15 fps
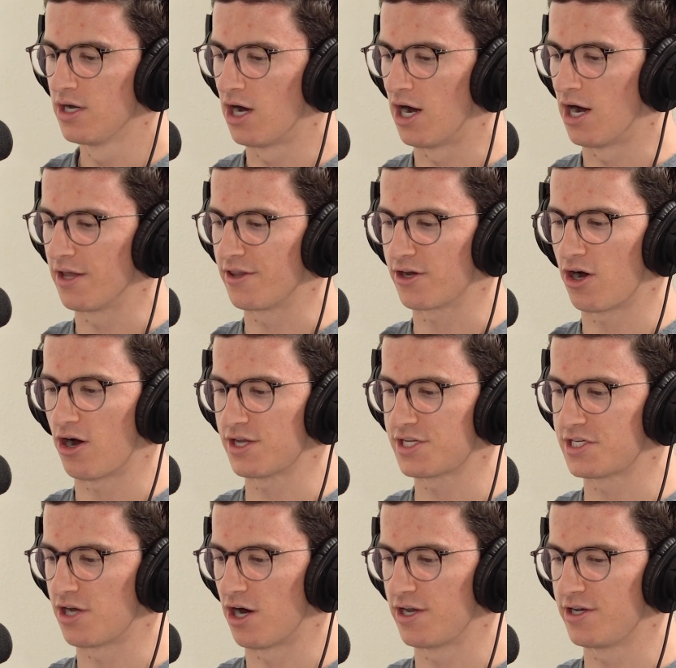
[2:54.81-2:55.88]
The cause
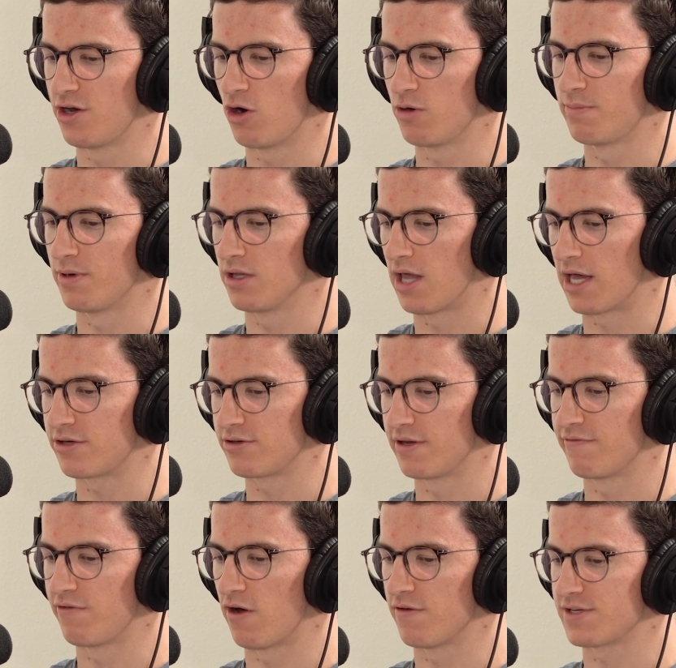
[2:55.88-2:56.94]
is unknown, but likely
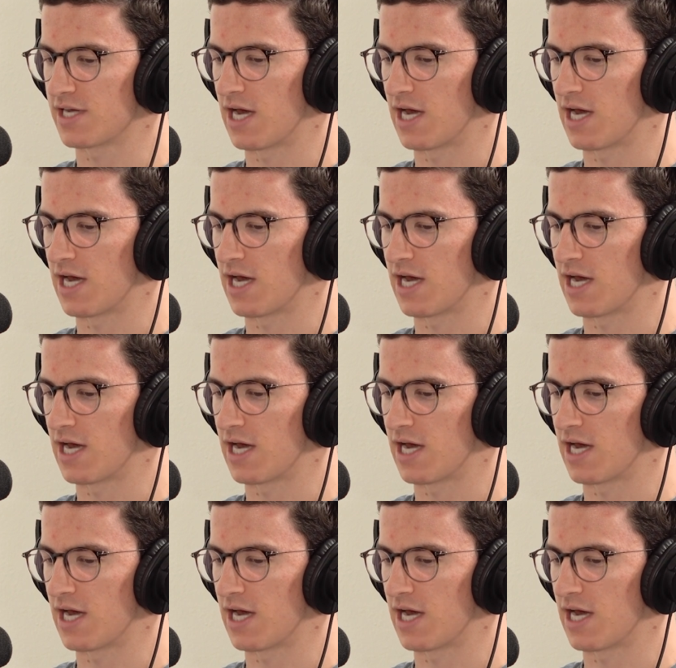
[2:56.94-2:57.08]
involves